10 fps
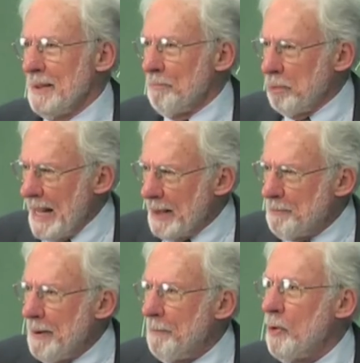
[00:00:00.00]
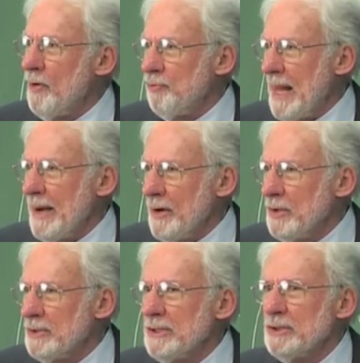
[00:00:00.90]
black people who have flat
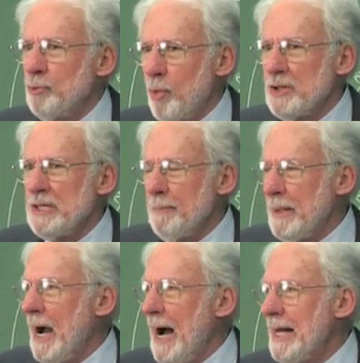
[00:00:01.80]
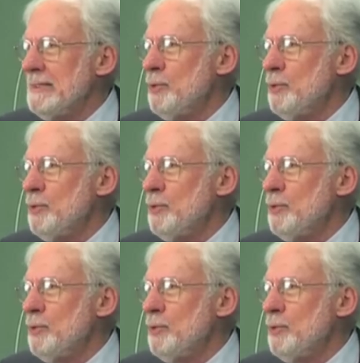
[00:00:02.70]
noses worship gods who are